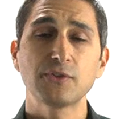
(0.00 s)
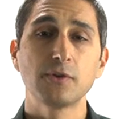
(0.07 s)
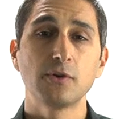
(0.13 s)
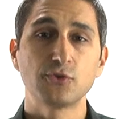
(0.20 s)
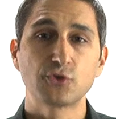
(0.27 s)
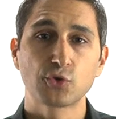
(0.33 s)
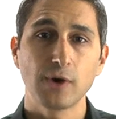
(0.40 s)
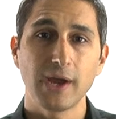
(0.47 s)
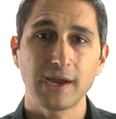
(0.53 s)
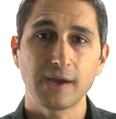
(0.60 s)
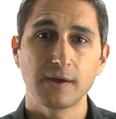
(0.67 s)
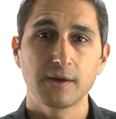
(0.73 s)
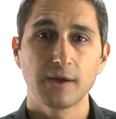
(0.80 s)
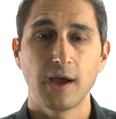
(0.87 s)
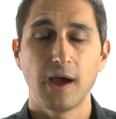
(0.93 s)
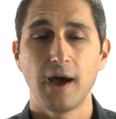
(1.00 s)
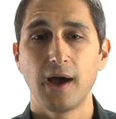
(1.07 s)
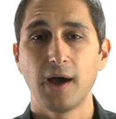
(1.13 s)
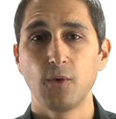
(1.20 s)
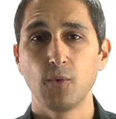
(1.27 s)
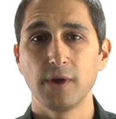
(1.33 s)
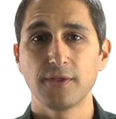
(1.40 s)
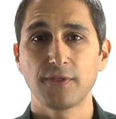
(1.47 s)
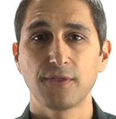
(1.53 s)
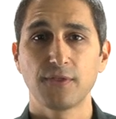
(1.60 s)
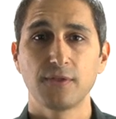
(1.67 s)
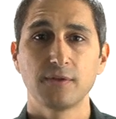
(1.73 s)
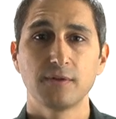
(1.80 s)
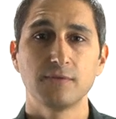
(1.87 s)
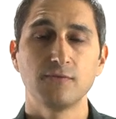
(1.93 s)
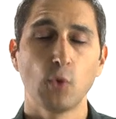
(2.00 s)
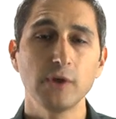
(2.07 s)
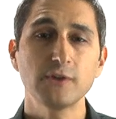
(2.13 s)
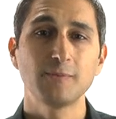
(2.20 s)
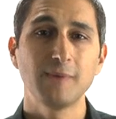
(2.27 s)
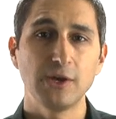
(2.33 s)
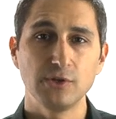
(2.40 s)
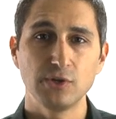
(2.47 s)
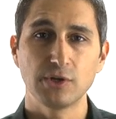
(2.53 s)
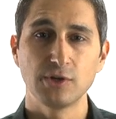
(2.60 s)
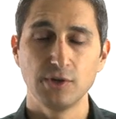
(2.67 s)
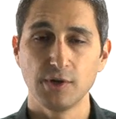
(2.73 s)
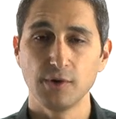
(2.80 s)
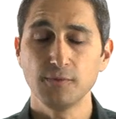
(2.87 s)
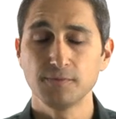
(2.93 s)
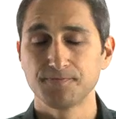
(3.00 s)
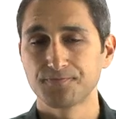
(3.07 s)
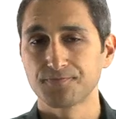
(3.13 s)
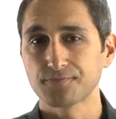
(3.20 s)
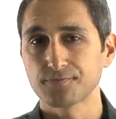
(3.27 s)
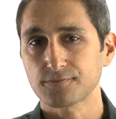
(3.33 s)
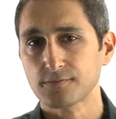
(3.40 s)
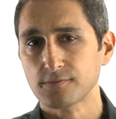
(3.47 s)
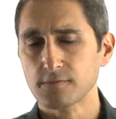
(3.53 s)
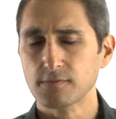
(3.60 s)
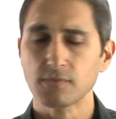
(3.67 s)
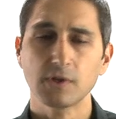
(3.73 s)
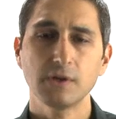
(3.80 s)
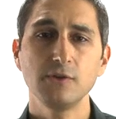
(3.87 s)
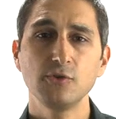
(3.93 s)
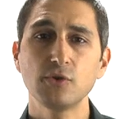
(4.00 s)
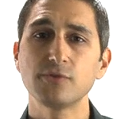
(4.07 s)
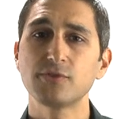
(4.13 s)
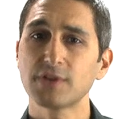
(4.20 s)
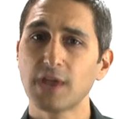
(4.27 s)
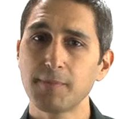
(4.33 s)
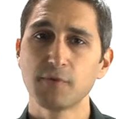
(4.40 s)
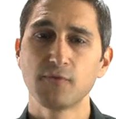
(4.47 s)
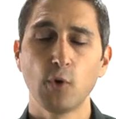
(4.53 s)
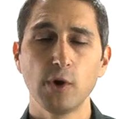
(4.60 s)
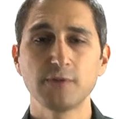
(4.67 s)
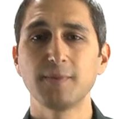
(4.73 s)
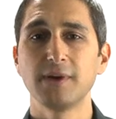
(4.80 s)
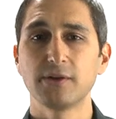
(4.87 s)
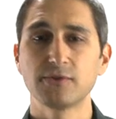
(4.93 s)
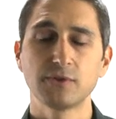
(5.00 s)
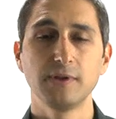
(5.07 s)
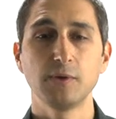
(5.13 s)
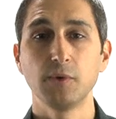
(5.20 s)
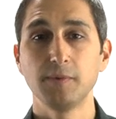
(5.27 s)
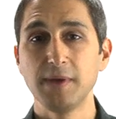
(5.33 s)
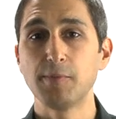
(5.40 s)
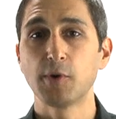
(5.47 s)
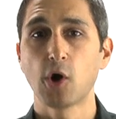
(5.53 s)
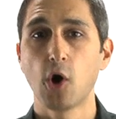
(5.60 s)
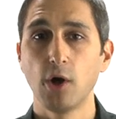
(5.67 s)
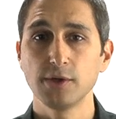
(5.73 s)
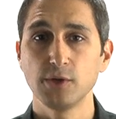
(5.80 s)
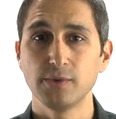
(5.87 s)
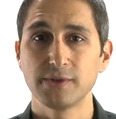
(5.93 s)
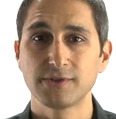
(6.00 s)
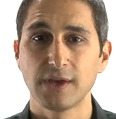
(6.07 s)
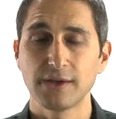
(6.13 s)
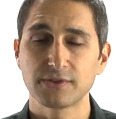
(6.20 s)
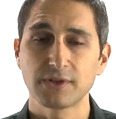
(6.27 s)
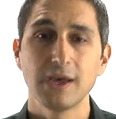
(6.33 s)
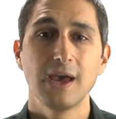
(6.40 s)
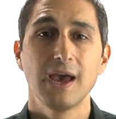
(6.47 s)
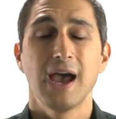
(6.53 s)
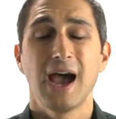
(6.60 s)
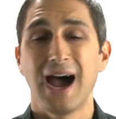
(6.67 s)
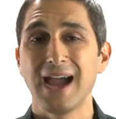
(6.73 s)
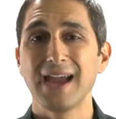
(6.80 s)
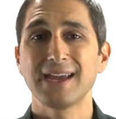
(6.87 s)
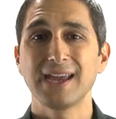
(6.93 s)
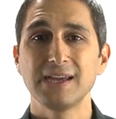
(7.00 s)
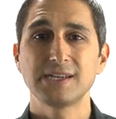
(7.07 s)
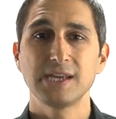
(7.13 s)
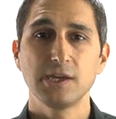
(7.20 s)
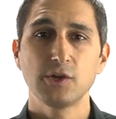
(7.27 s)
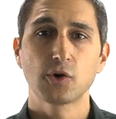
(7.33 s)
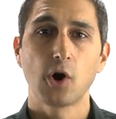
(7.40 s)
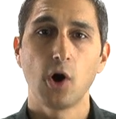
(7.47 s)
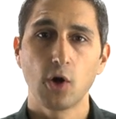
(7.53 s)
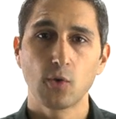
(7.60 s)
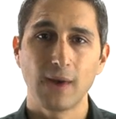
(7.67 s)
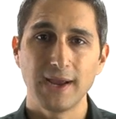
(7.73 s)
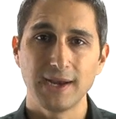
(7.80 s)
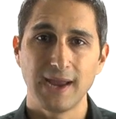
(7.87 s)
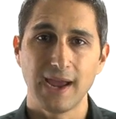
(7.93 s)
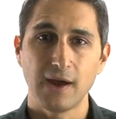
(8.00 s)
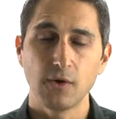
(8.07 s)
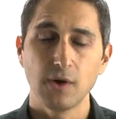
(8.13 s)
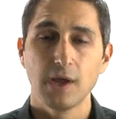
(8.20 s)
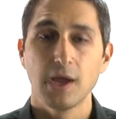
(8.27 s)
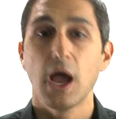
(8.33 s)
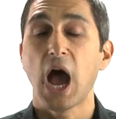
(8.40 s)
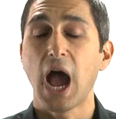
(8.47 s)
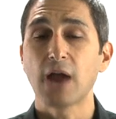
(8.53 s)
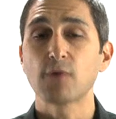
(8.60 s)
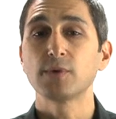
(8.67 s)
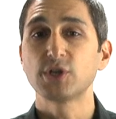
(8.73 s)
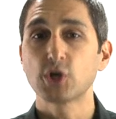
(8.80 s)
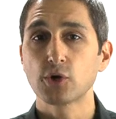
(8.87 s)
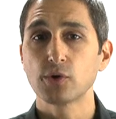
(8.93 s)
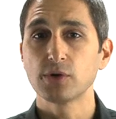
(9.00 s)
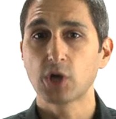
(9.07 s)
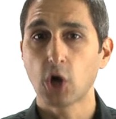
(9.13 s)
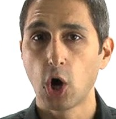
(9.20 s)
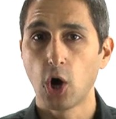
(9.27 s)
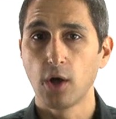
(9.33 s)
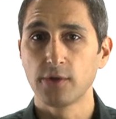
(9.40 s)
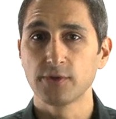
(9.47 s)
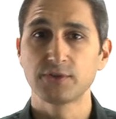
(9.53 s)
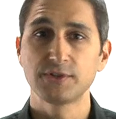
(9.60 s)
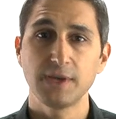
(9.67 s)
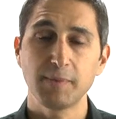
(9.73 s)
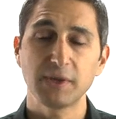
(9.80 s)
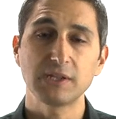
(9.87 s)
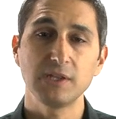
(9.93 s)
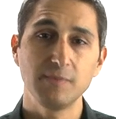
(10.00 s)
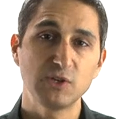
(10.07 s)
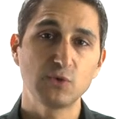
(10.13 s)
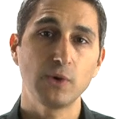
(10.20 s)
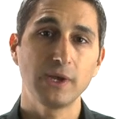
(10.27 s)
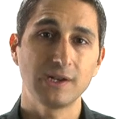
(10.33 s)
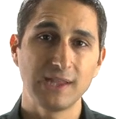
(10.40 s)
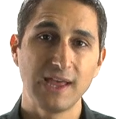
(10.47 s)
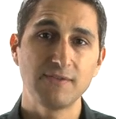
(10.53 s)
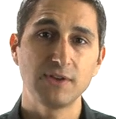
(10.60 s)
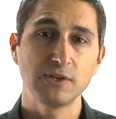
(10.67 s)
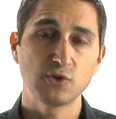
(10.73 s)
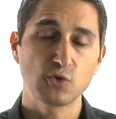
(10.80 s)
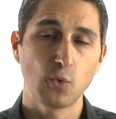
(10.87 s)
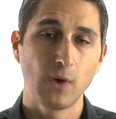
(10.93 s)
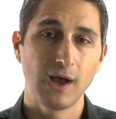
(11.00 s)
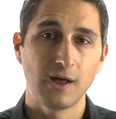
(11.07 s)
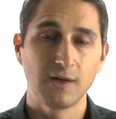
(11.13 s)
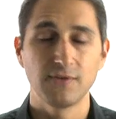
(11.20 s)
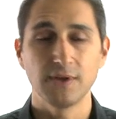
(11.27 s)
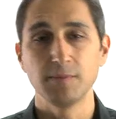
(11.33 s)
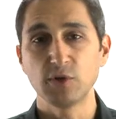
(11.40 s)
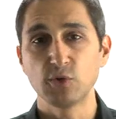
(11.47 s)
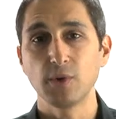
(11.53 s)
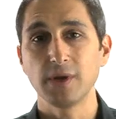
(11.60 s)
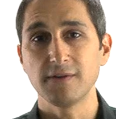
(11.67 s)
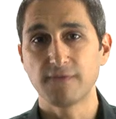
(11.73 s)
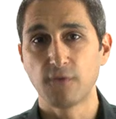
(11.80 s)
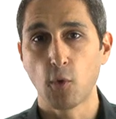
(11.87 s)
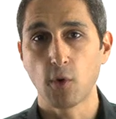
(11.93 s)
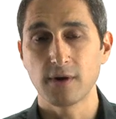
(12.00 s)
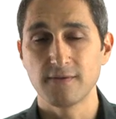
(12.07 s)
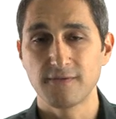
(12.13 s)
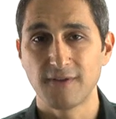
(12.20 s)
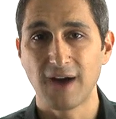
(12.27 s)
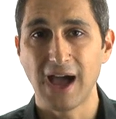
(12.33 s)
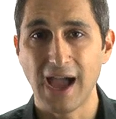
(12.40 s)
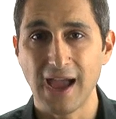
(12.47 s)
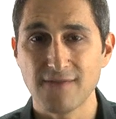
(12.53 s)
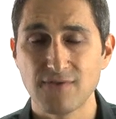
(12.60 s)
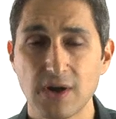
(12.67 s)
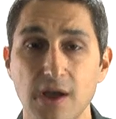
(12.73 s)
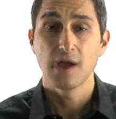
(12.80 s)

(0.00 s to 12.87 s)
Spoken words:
little trick with voicemail you can do is you can set up your voicemail so that when people call you, it says, hi, I can't take your call right now. I return calls typically between 11 and 12 and between 4 and 5.